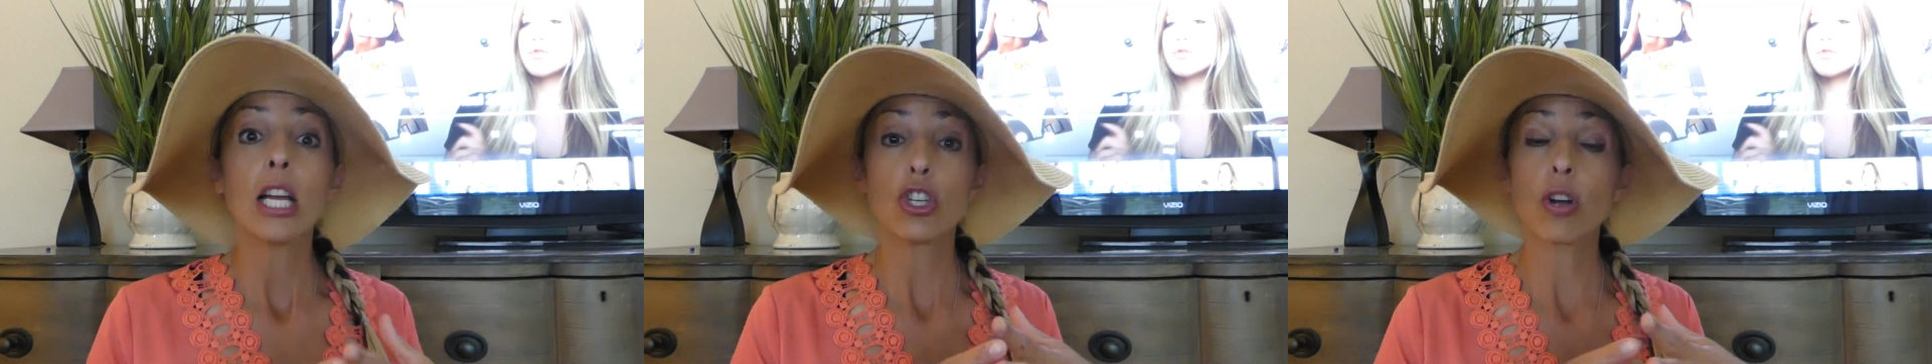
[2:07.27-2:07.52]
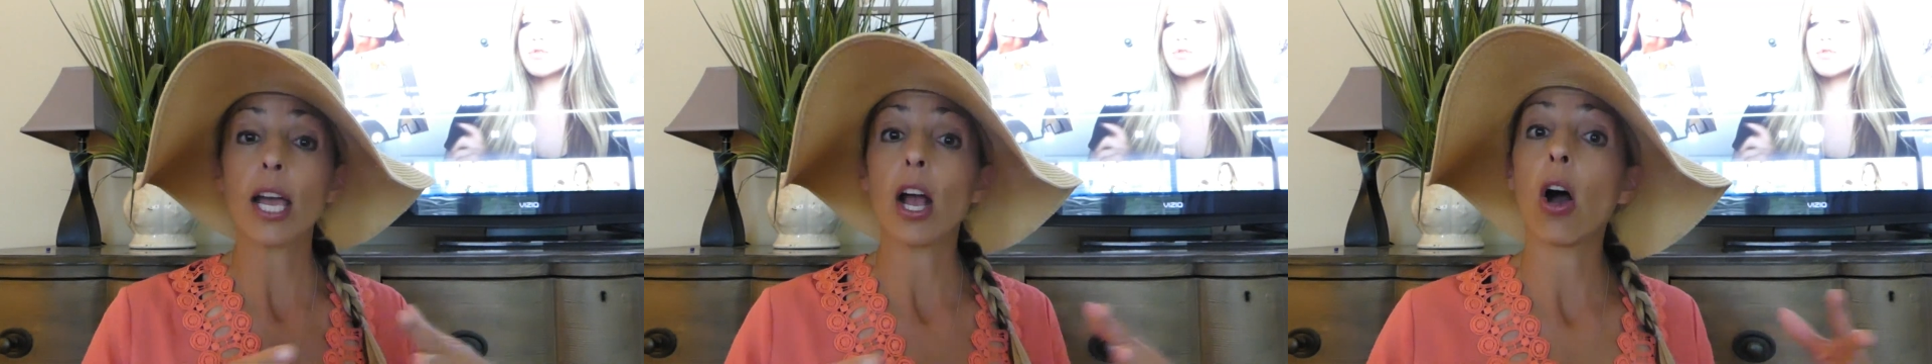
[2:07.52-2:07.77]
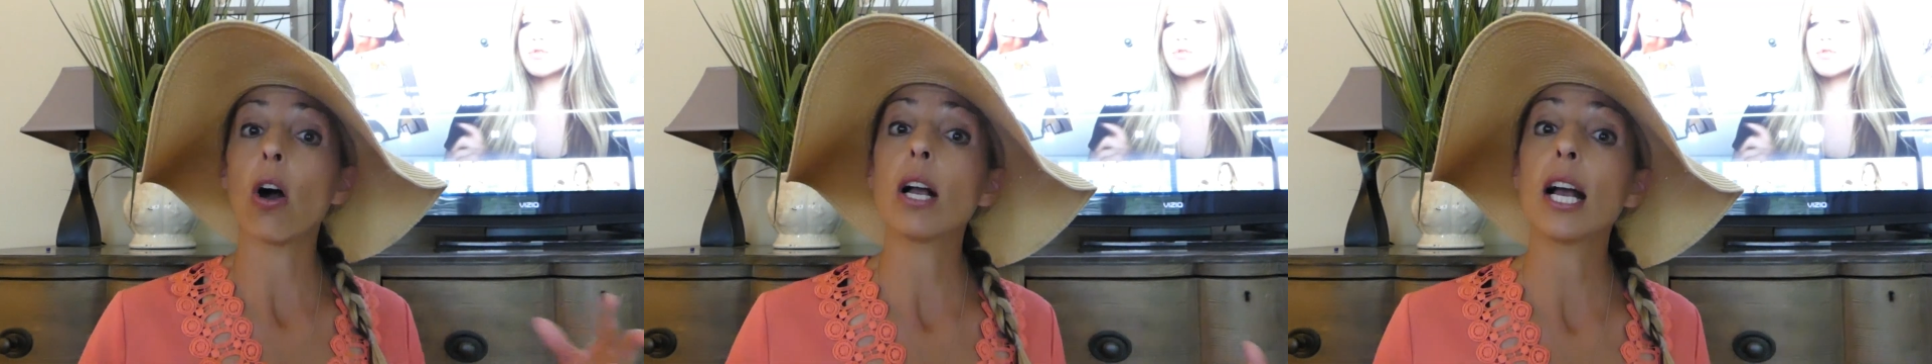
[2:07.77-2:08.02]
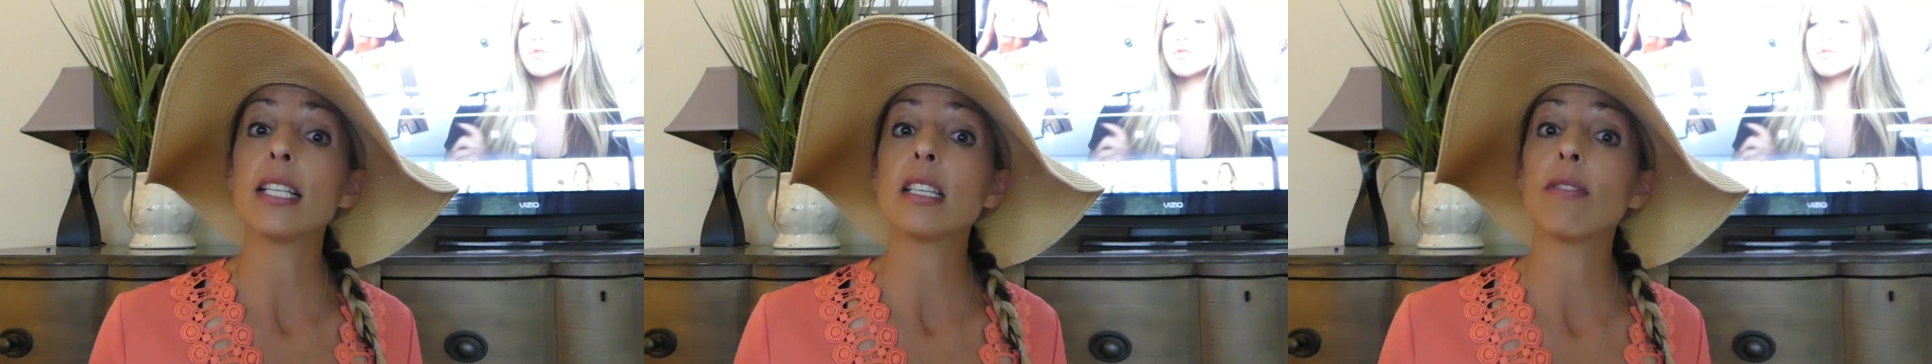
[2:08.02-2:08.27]
try all
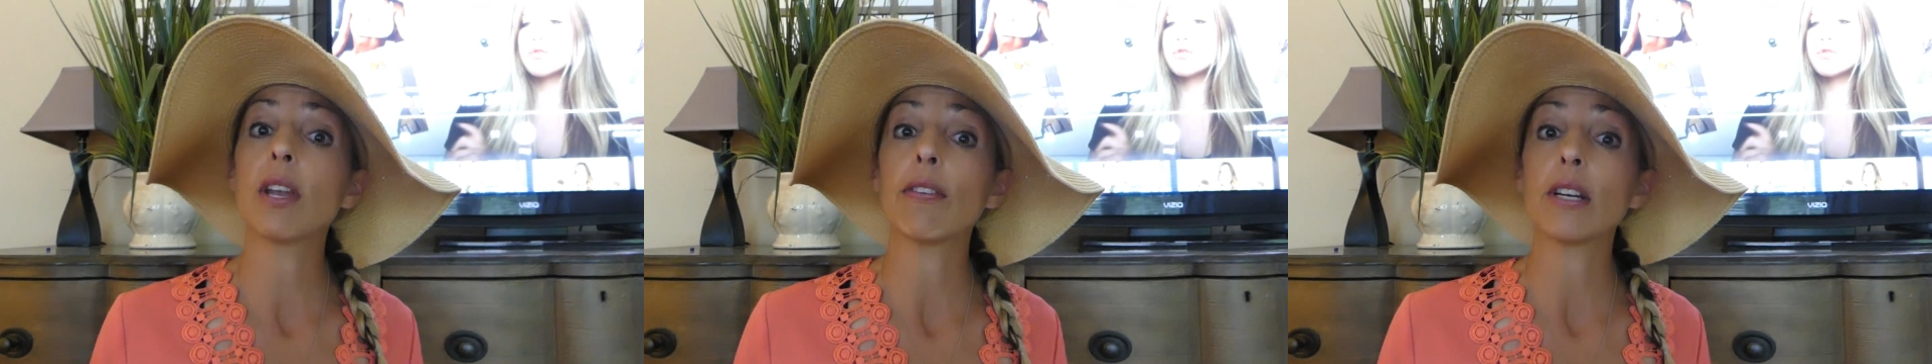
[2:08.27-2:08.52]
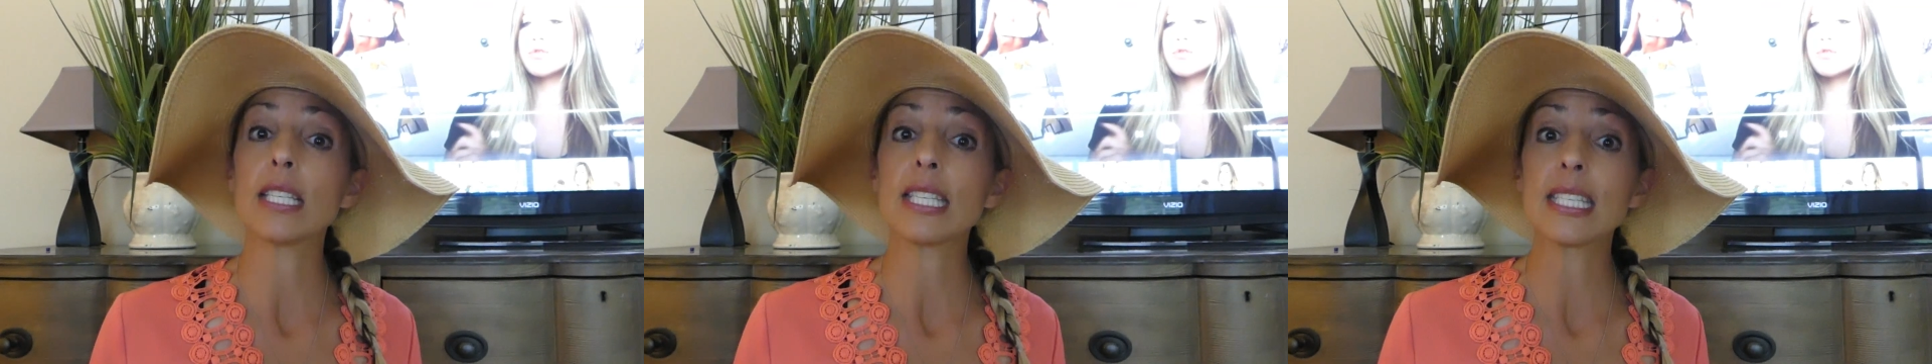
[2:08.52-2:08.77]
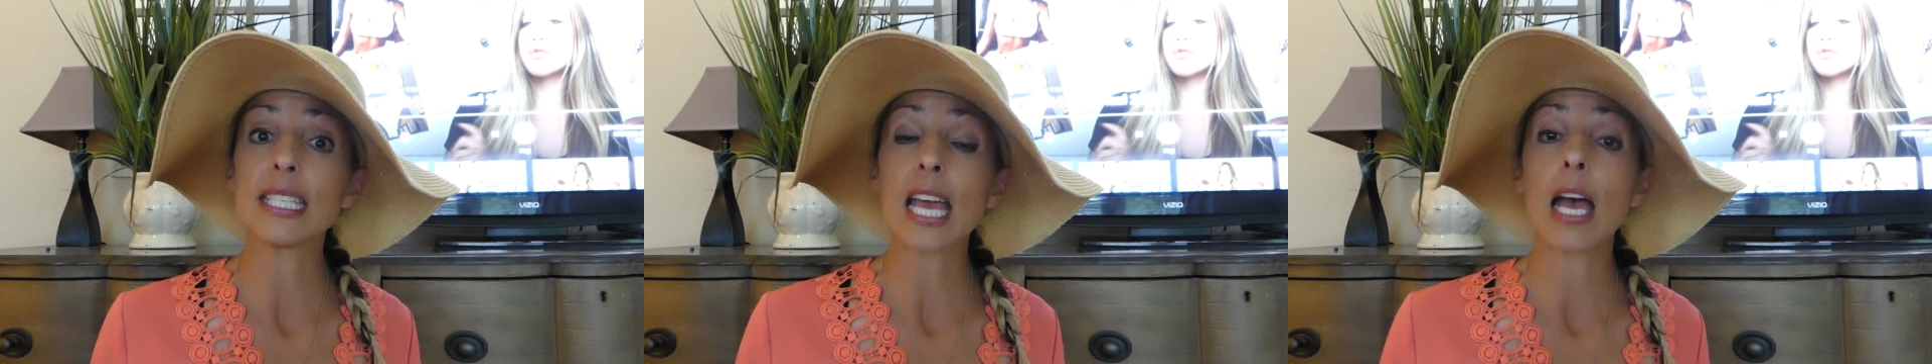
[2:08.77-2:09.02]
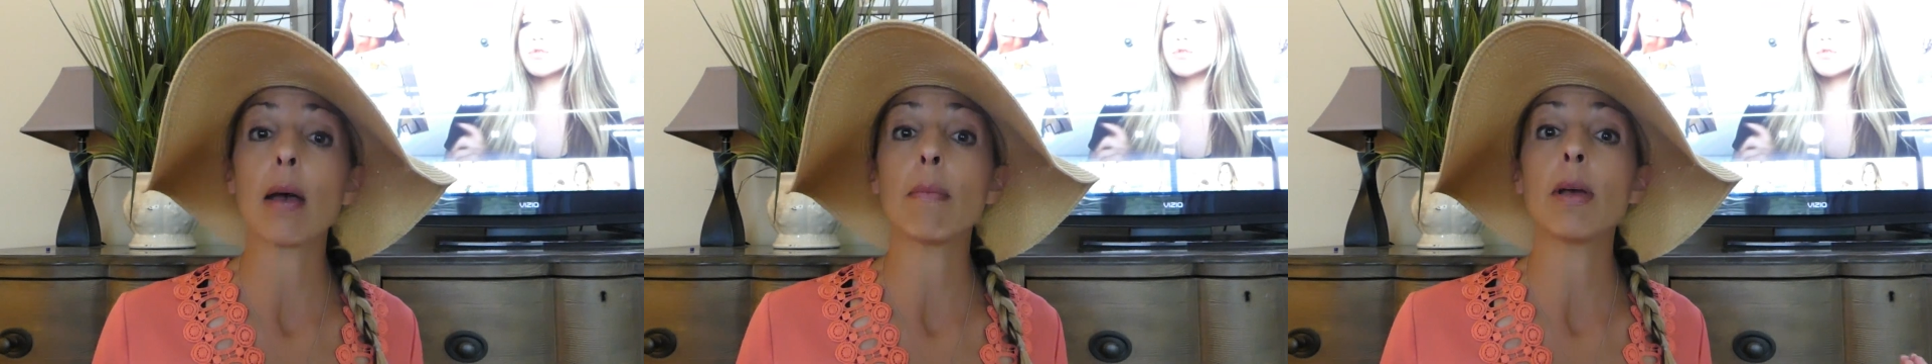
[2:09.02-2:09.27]
kinds of different
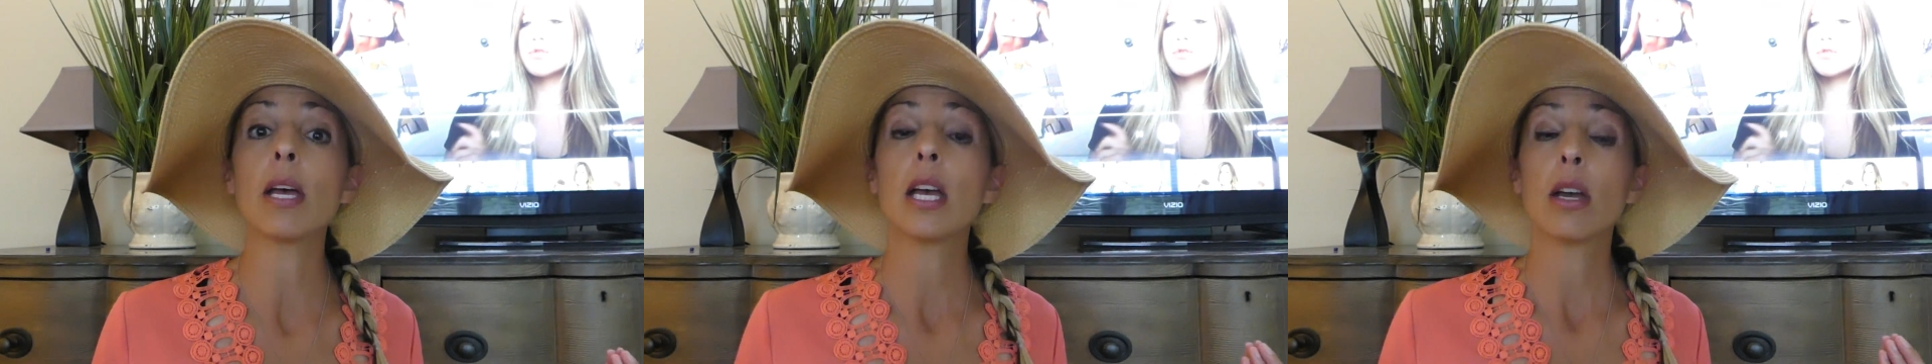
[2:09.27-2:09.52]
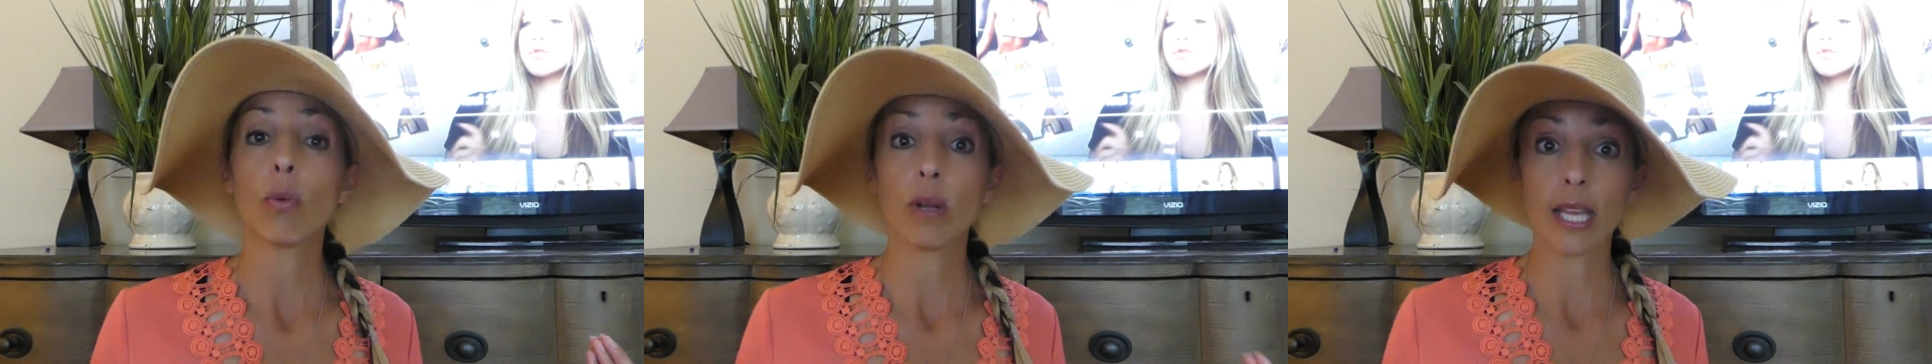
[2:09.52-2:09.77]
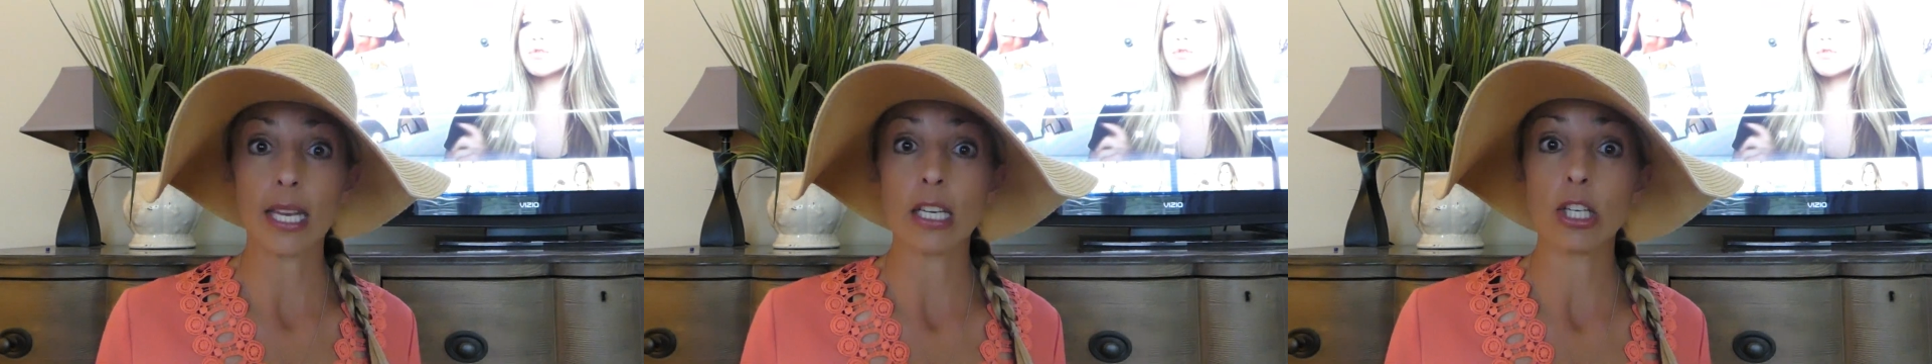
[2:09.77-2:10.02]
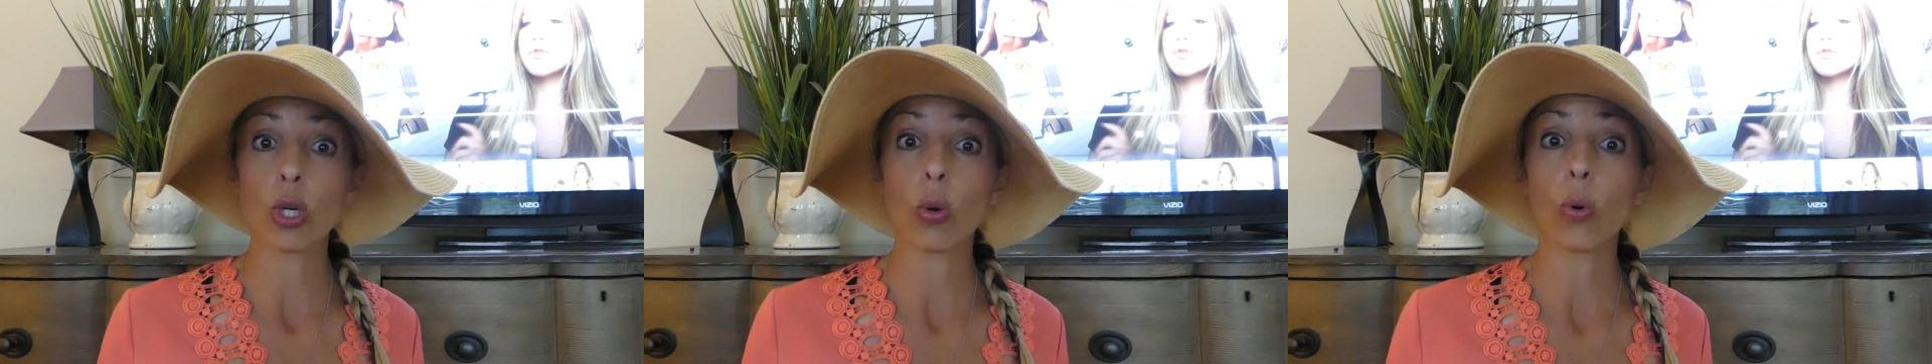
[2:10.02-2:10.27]

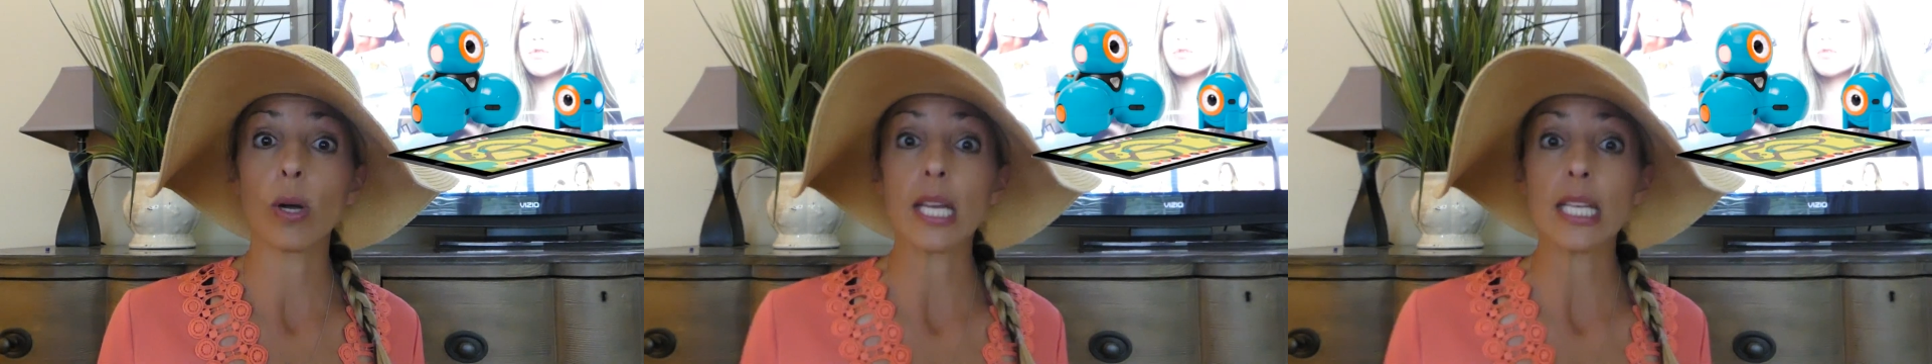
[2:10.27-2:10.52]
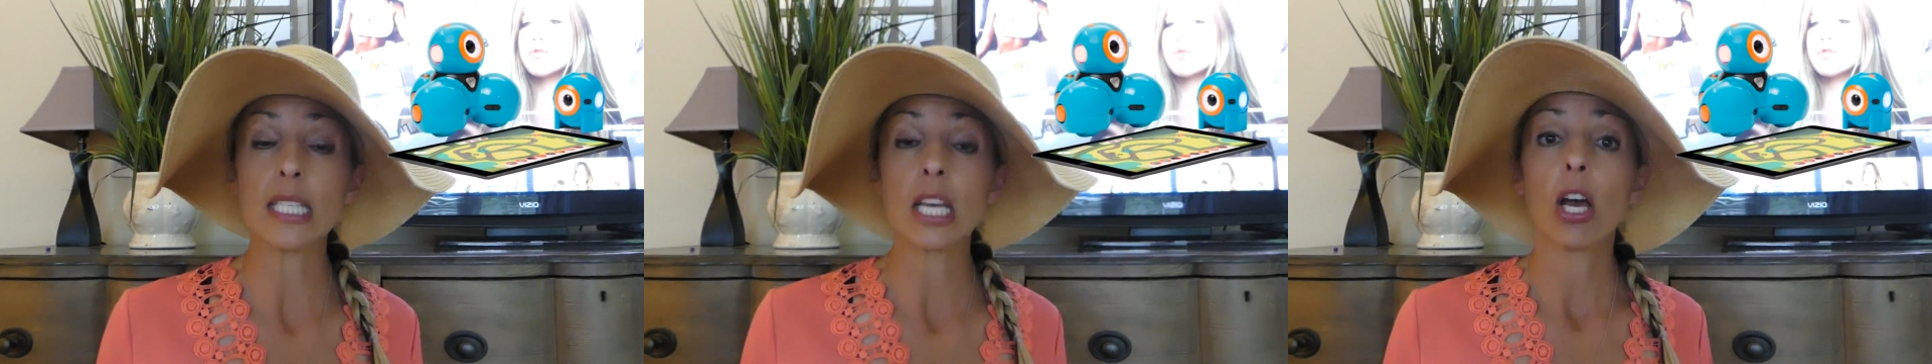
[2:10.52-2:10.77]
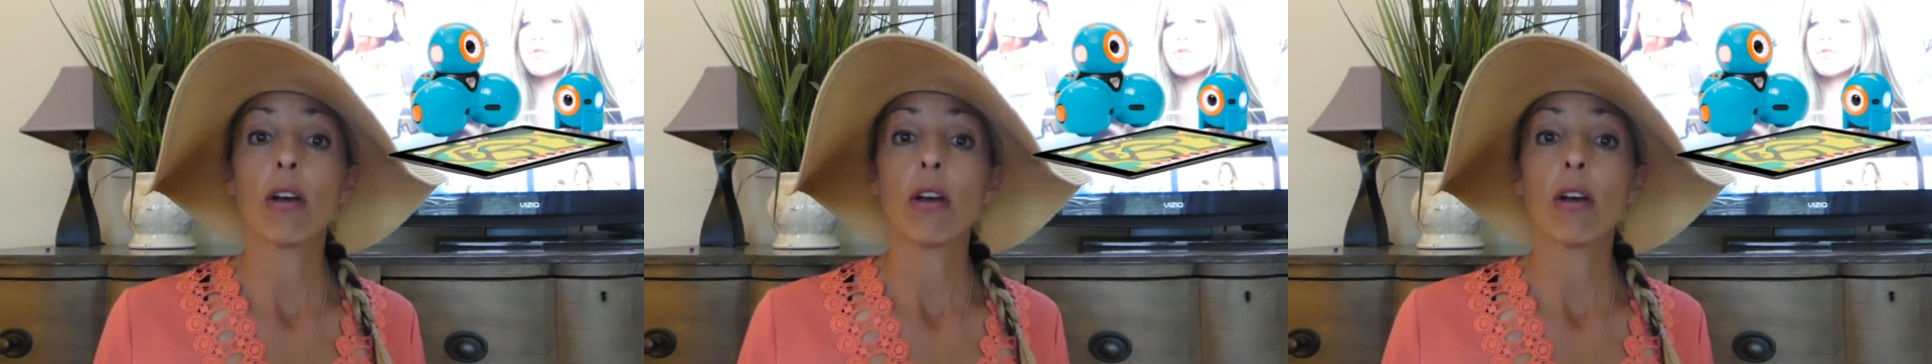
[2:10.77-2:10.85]
STEM-related toys